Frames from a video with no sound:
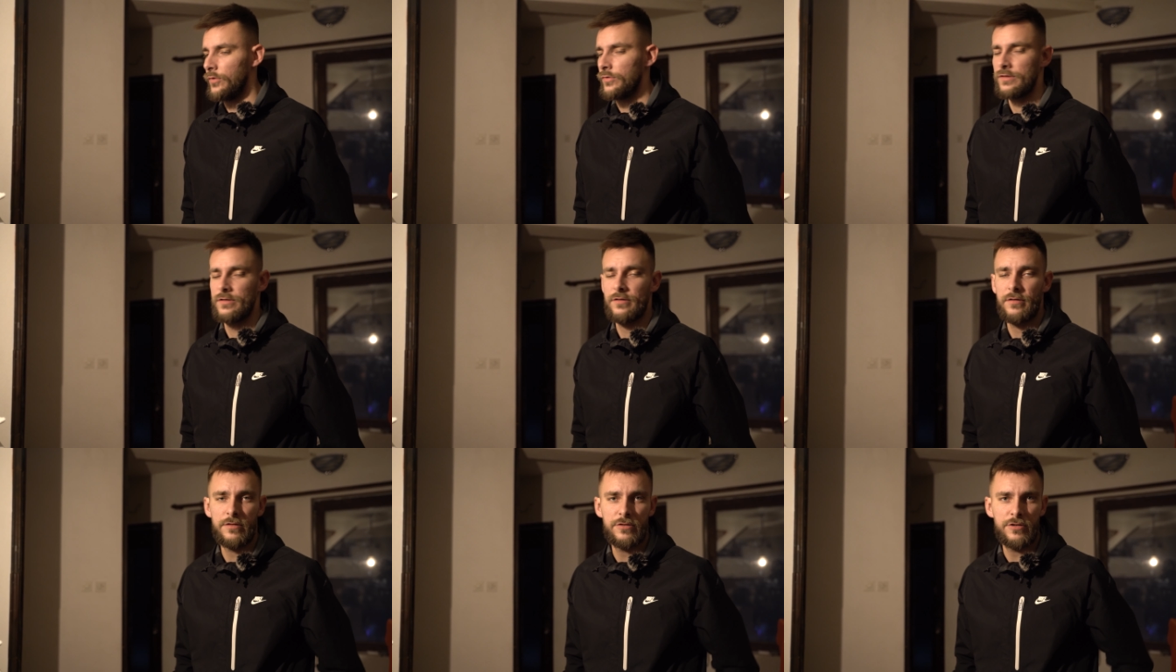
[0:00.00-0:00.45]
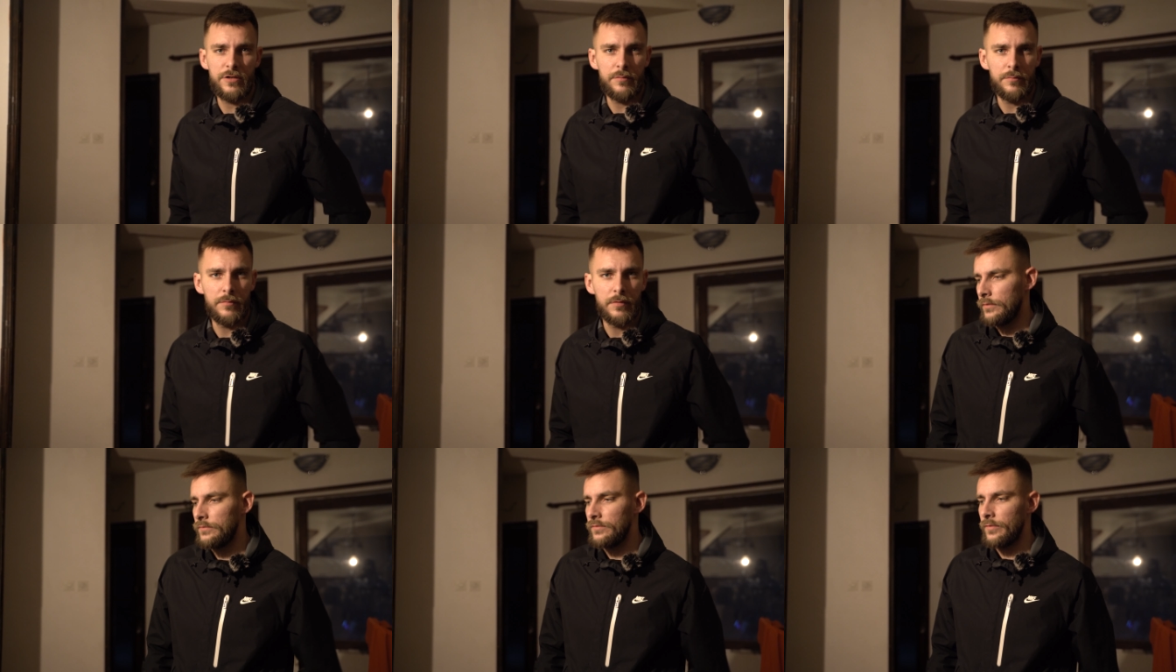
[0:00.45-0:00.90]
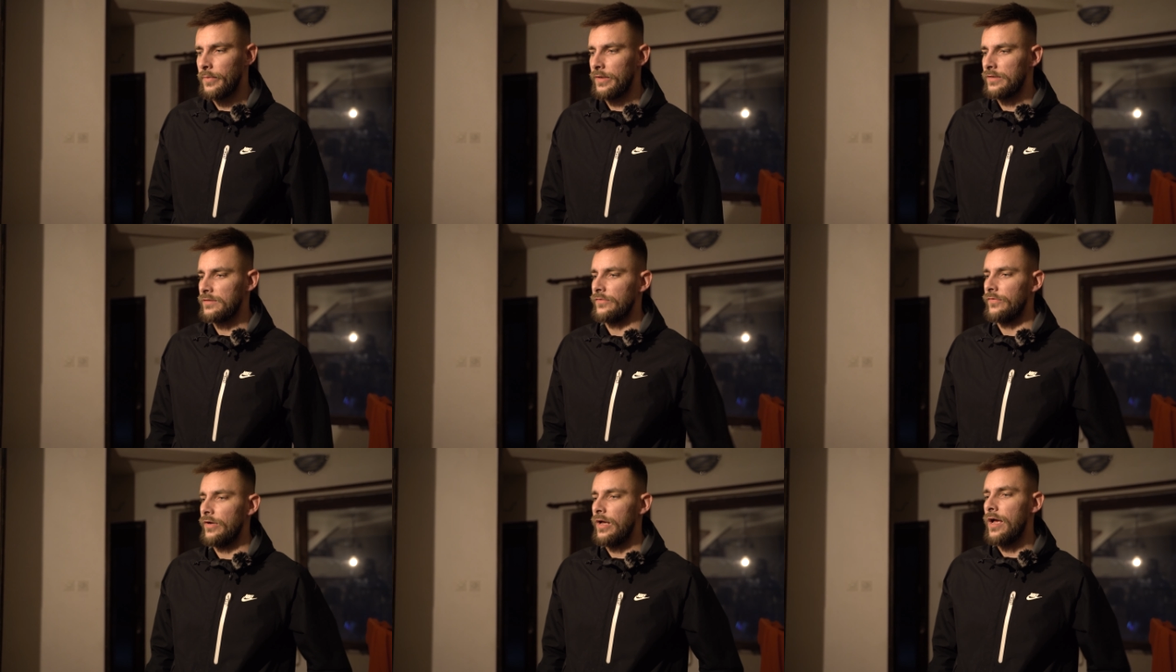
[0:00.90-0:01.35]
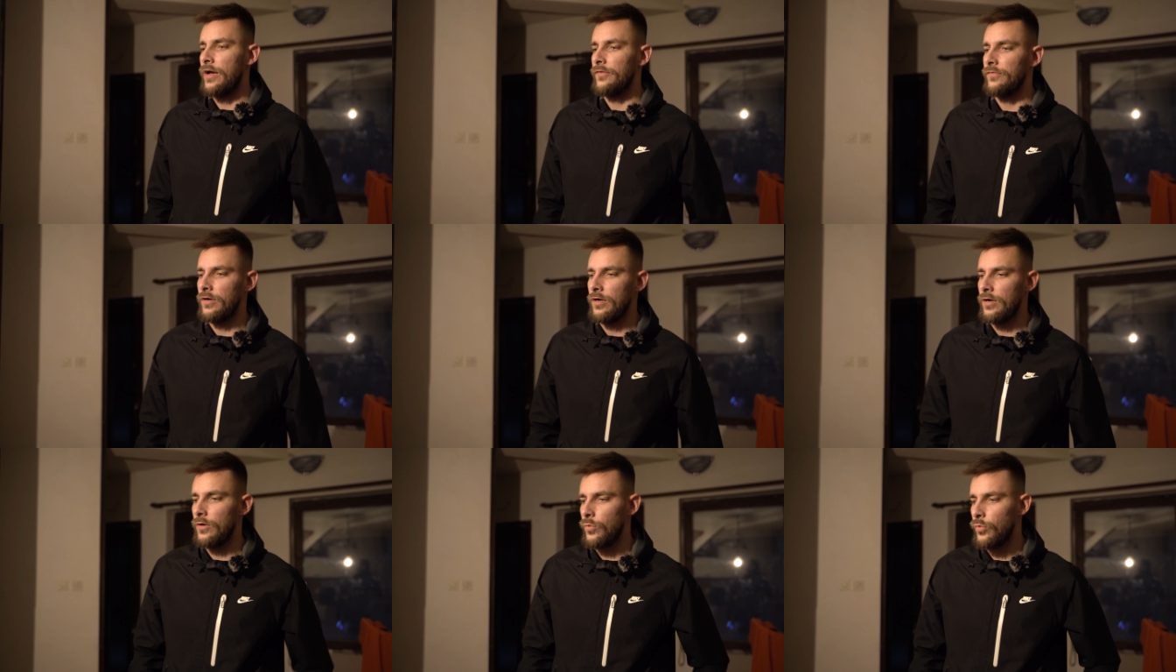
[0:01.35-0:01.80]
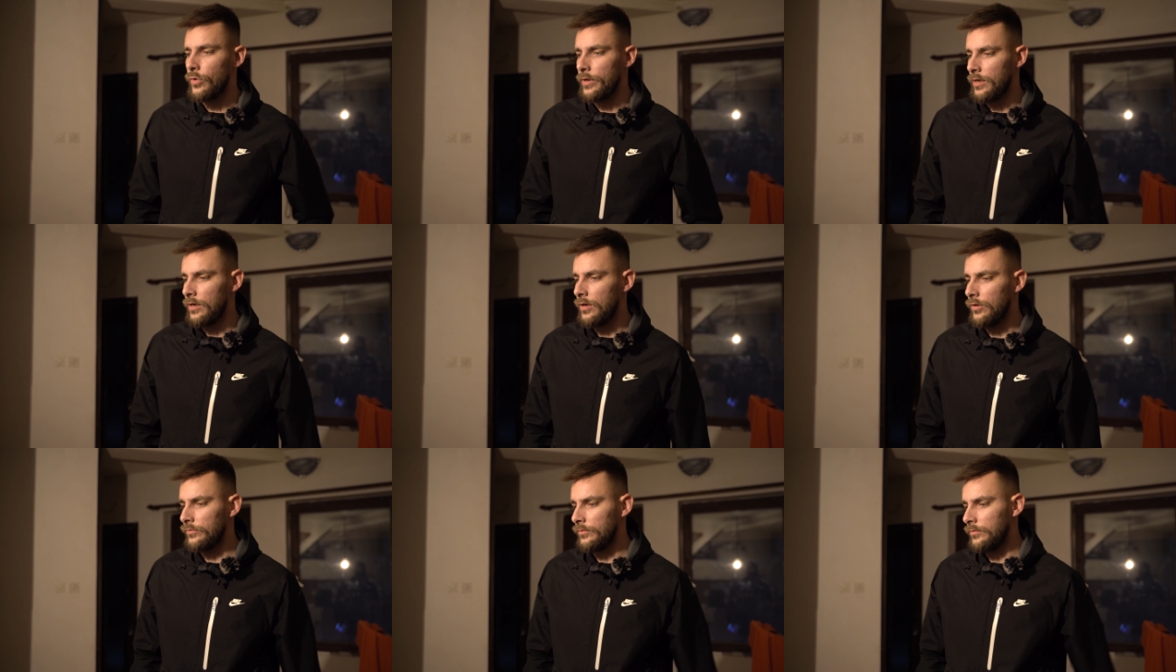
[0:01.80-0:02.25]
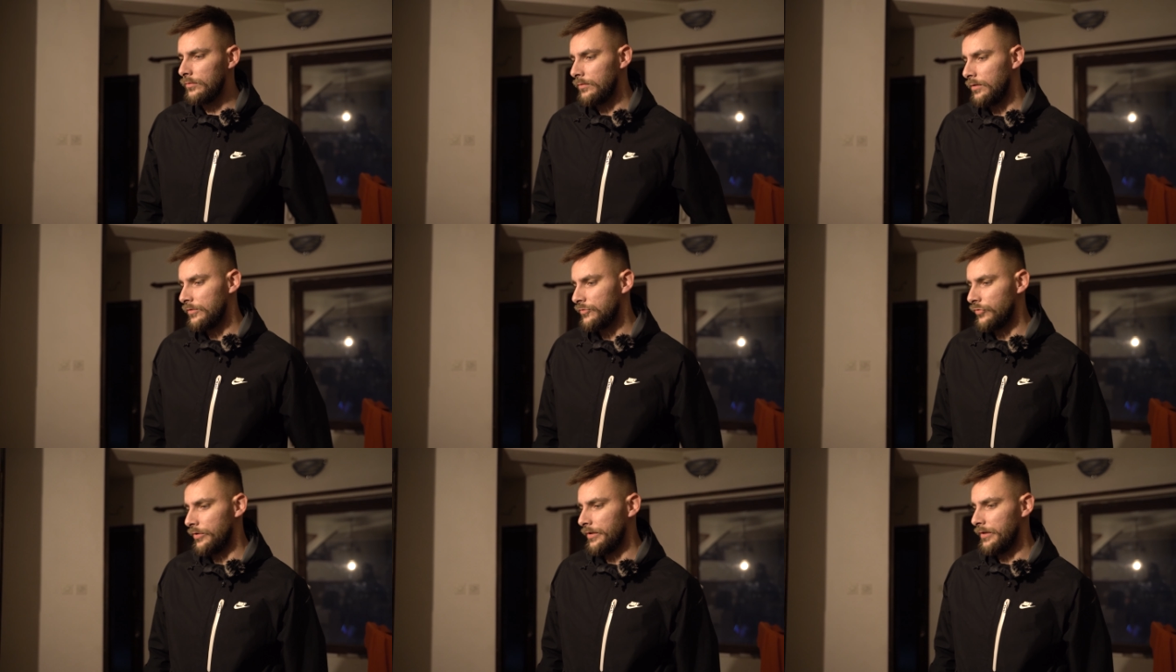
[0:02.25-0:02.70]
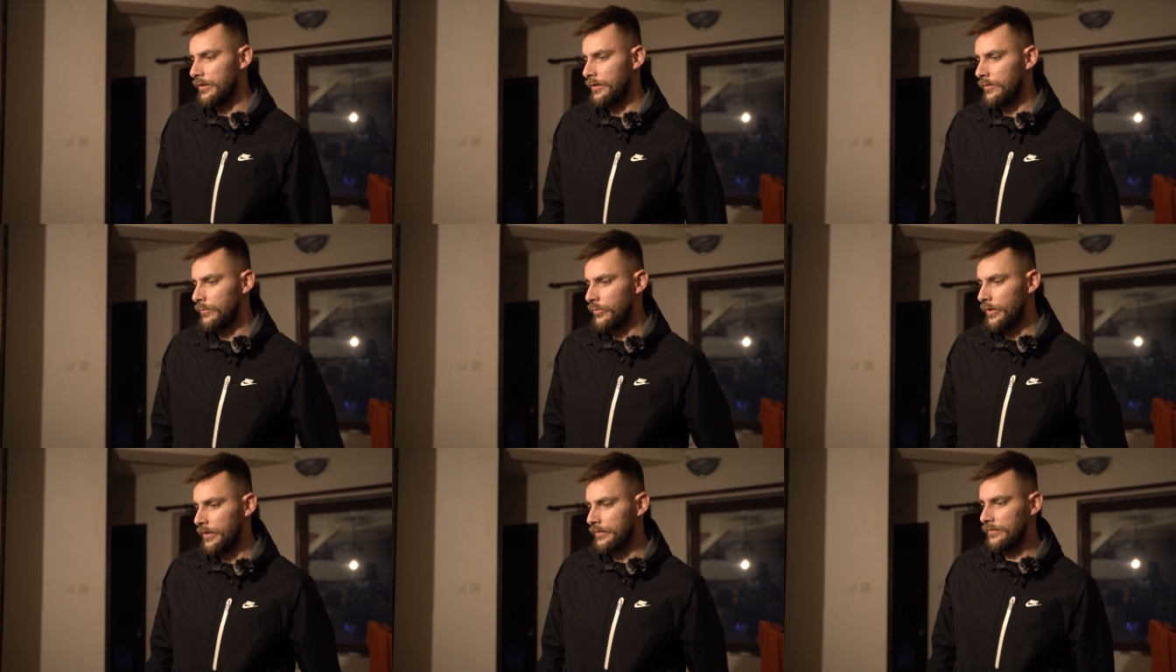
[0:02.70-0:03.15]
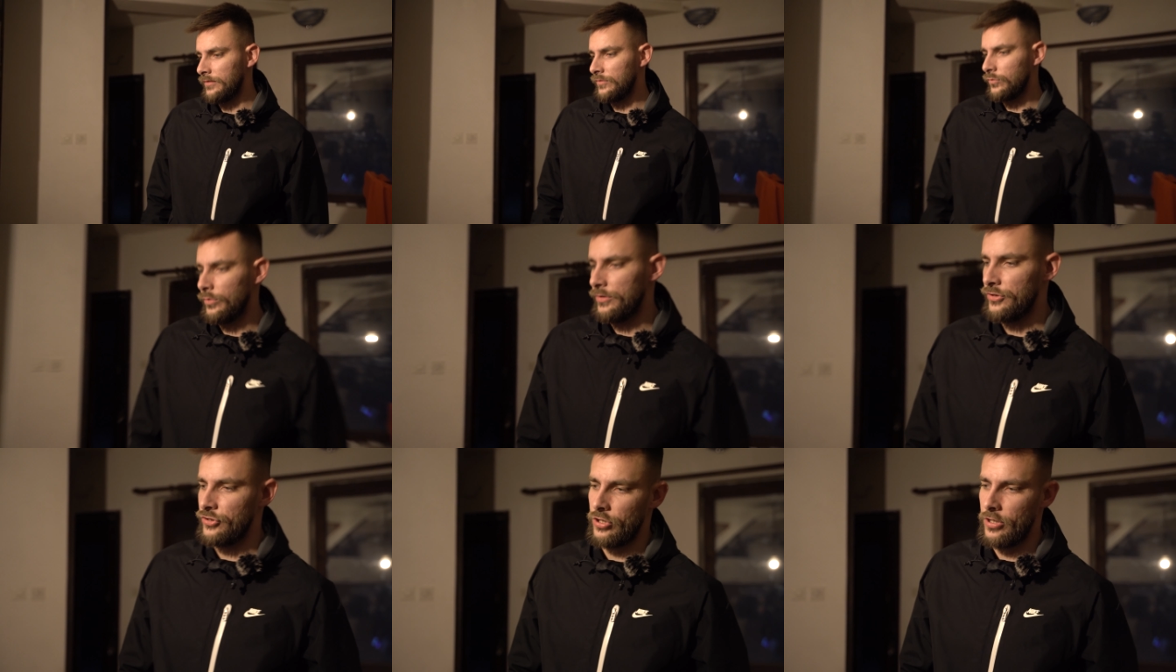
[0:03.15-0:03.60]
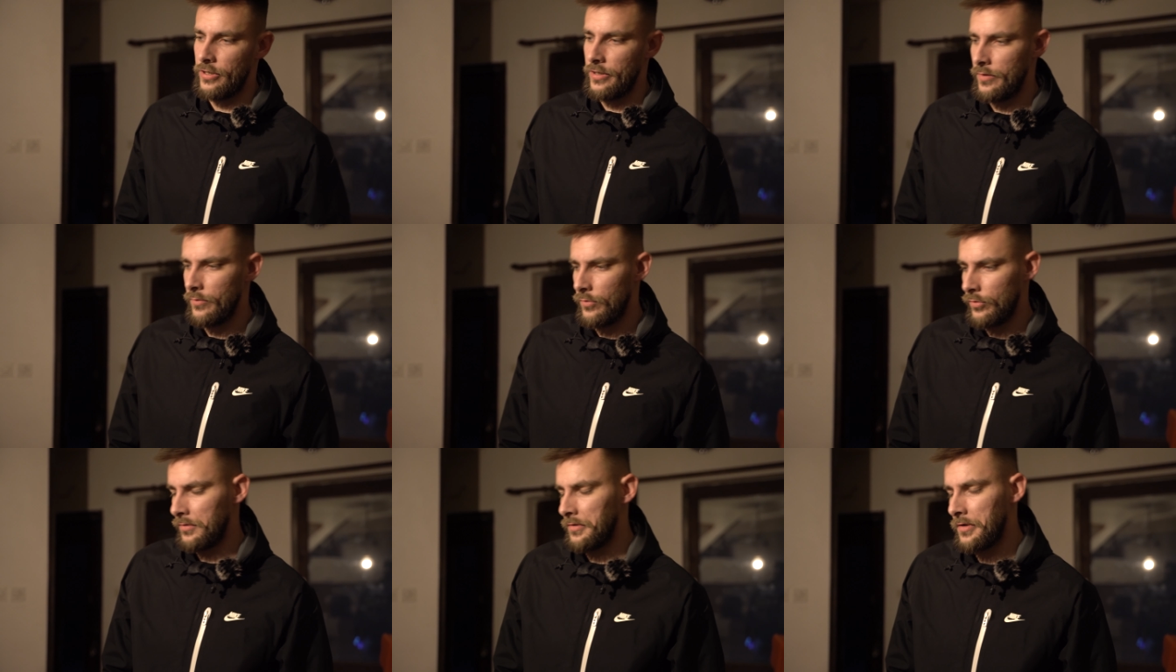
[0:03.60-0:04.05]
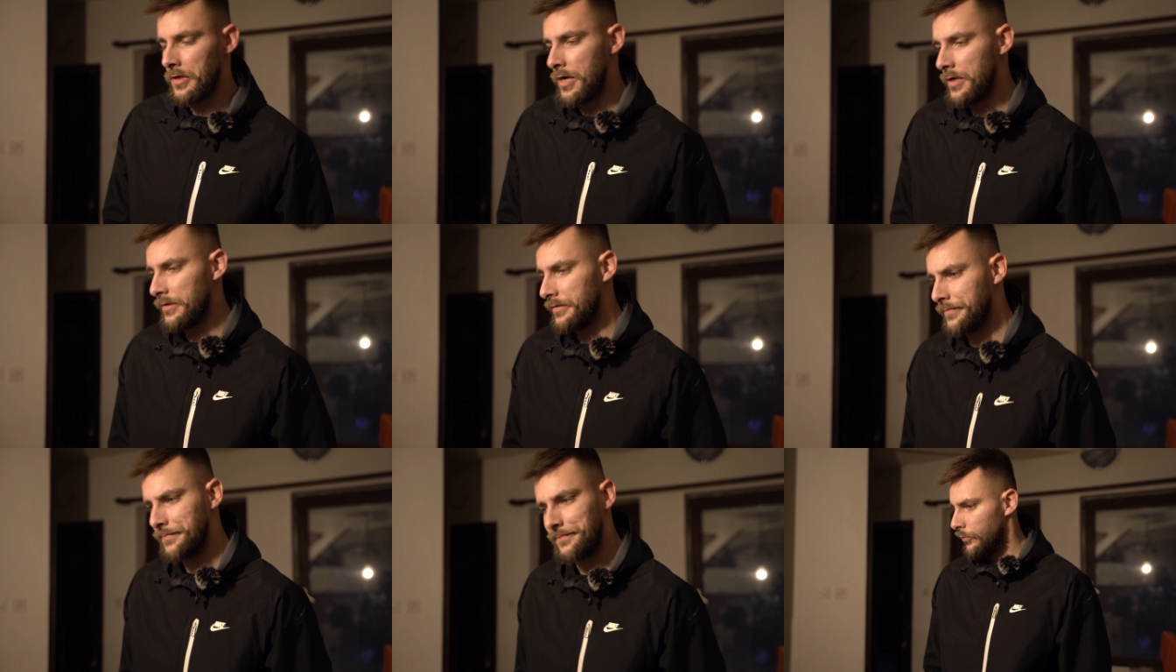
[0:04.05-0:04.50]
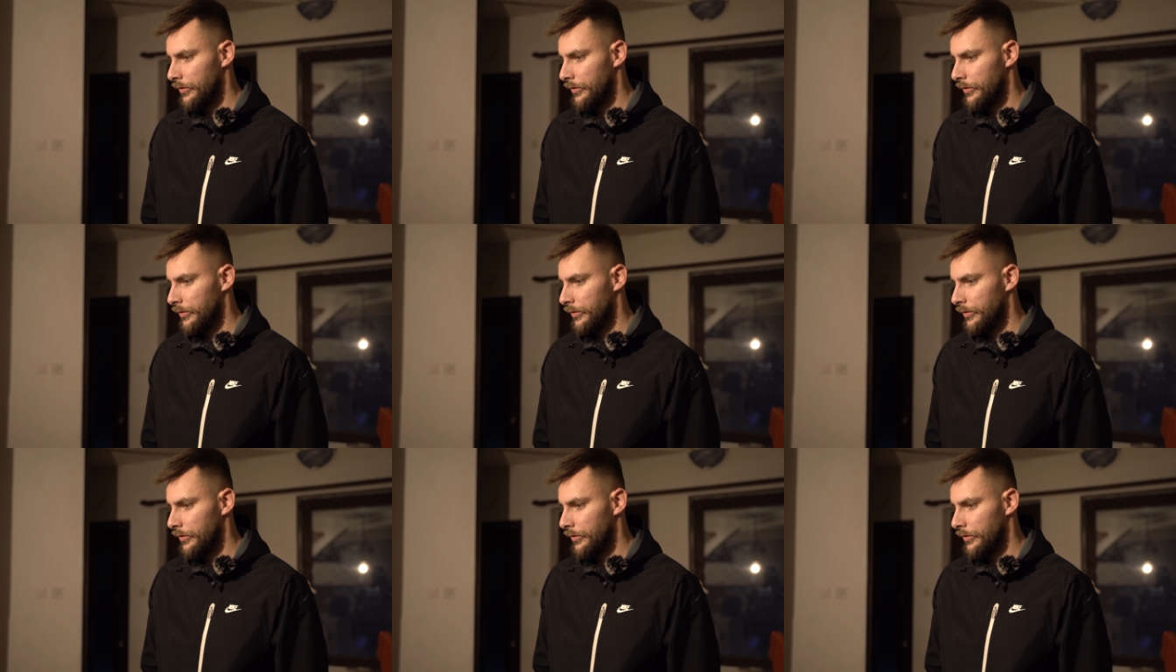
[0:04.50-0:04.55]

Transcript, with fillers: hours in the gym. Depends if I have a workout, a training, practice with China or not.